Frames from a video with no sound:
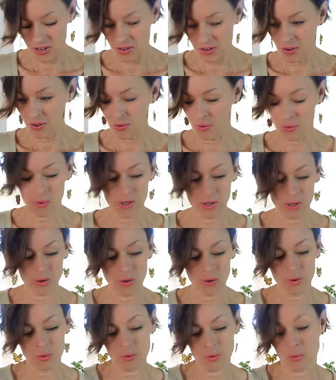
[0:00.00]
you
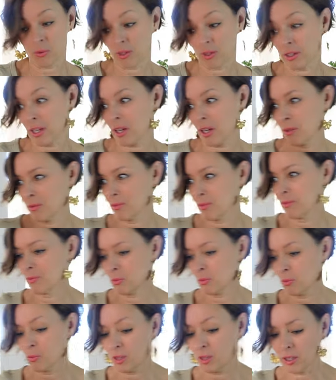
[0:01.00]
will really,
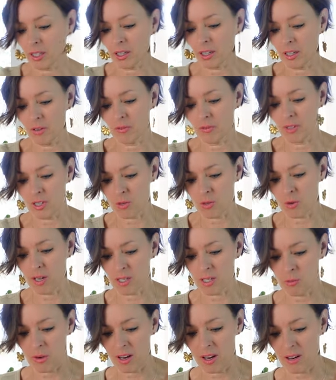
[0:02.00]
really love this
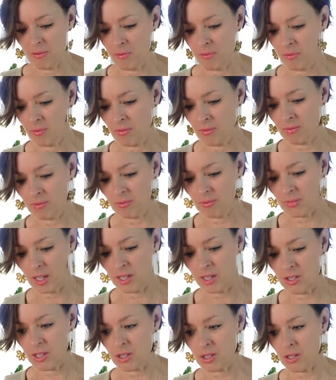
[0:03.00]
recipe.
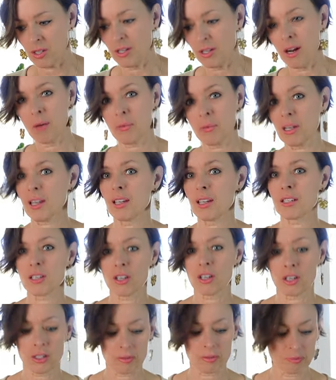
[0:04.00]
It just could not be
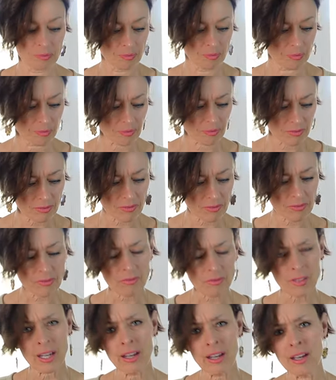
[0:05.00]
easier.
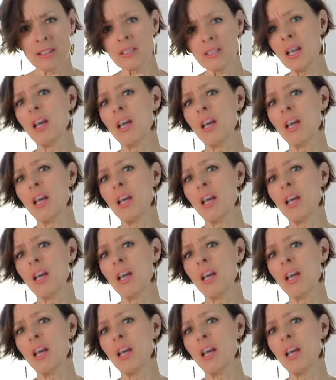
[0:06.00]
And